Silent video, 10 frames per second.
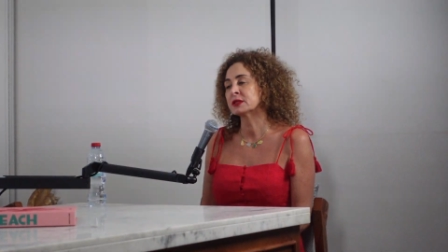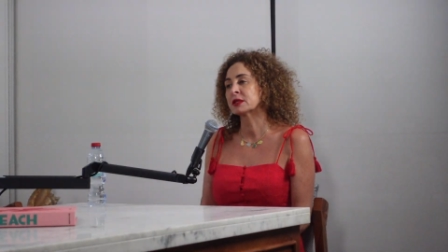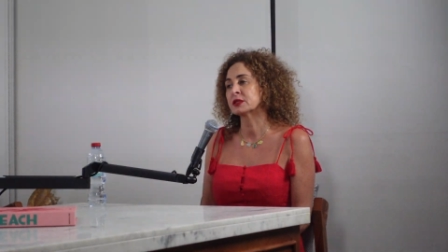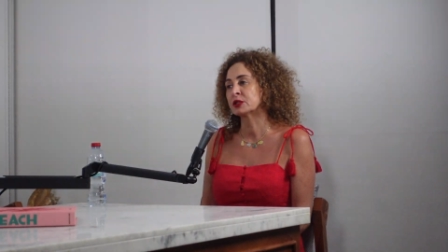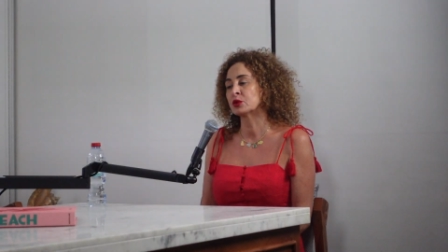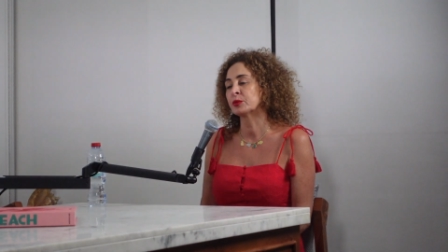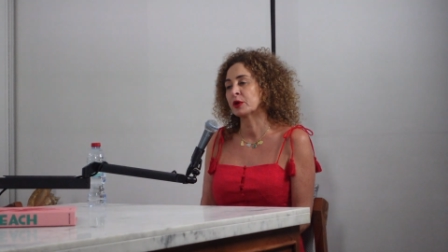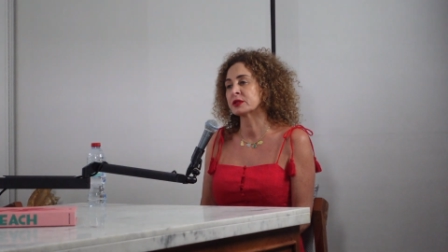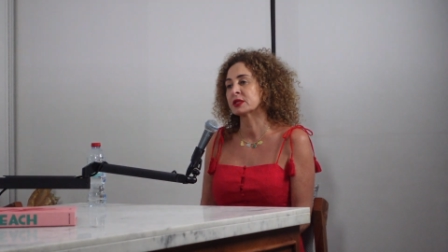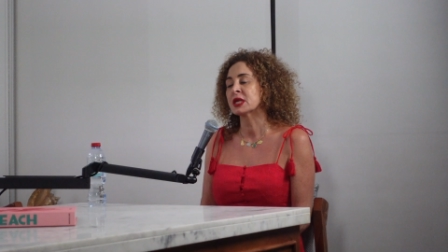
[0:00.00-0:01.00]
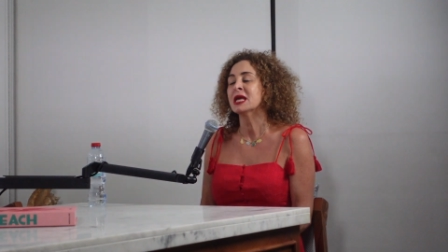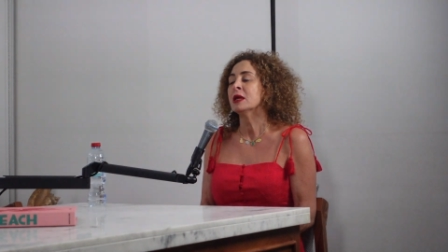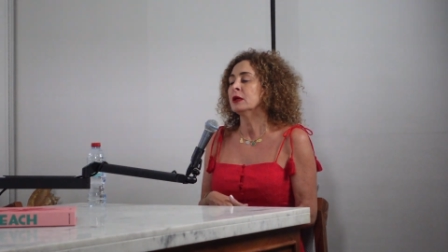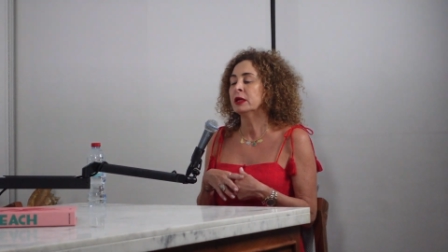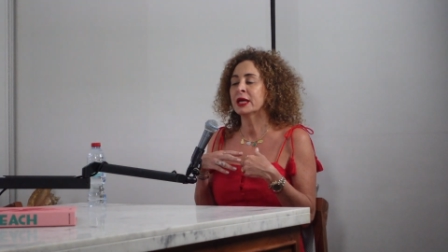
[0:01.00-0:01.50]
is a continual process
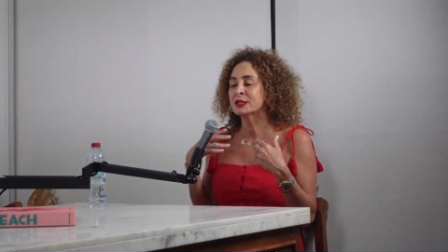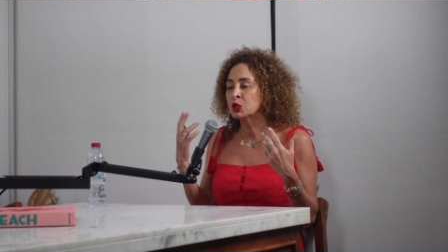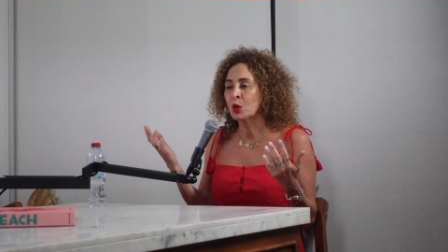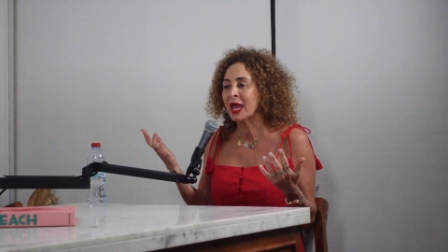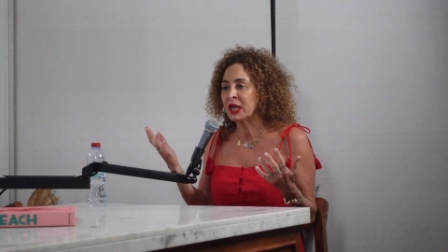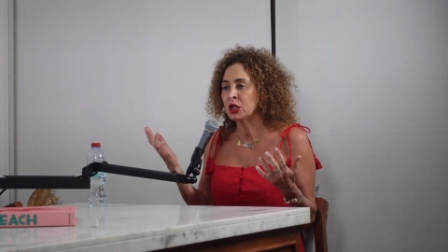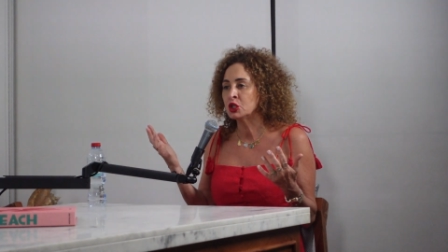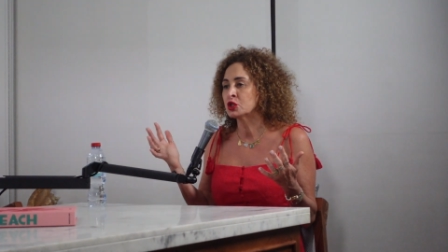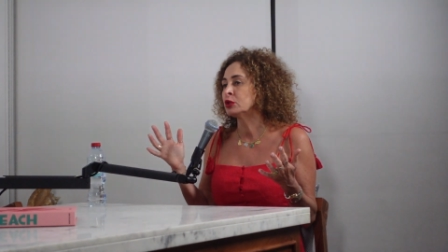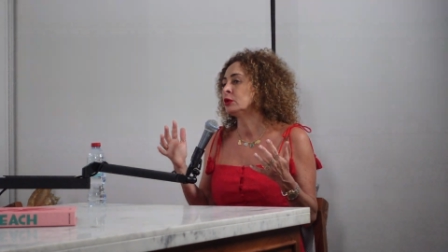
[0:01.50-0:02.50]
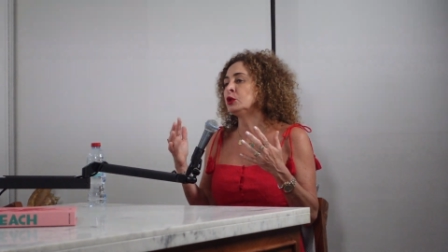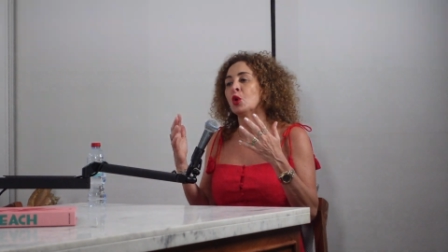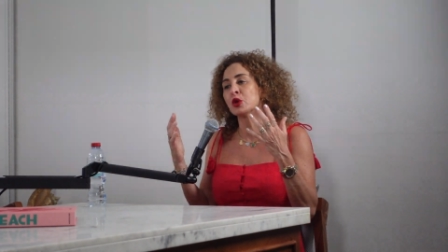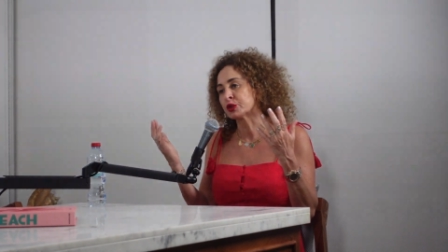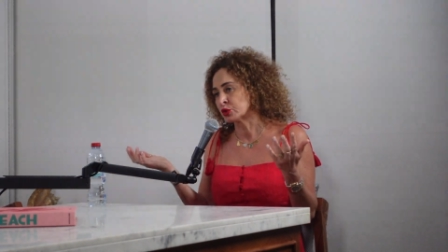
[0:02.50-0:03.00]
as you age,
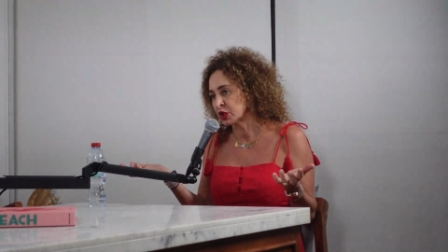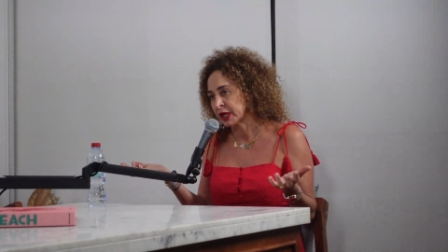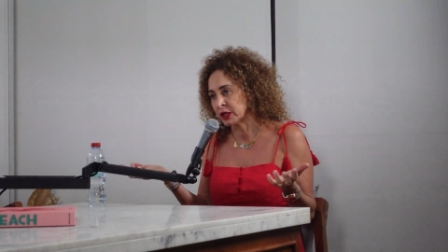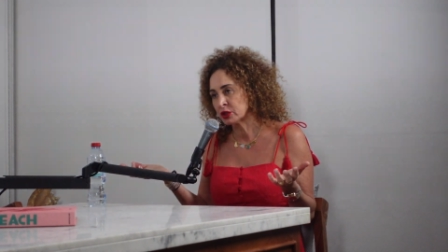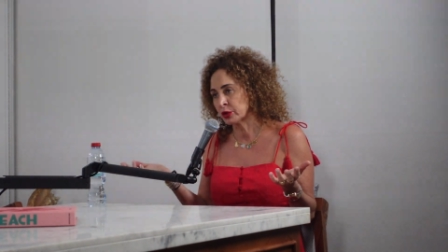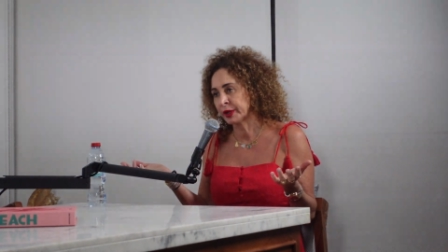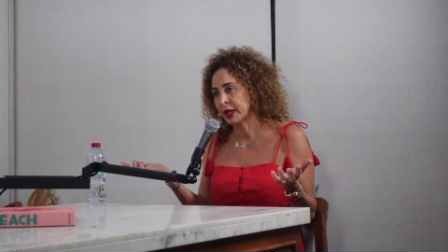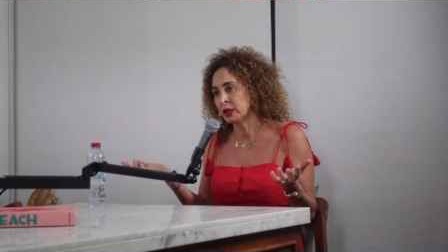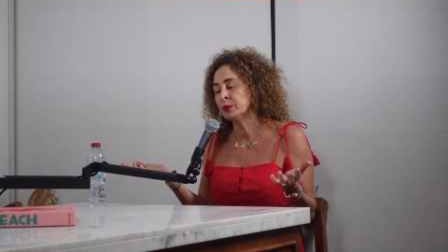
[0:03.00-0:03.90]
you also change, okay?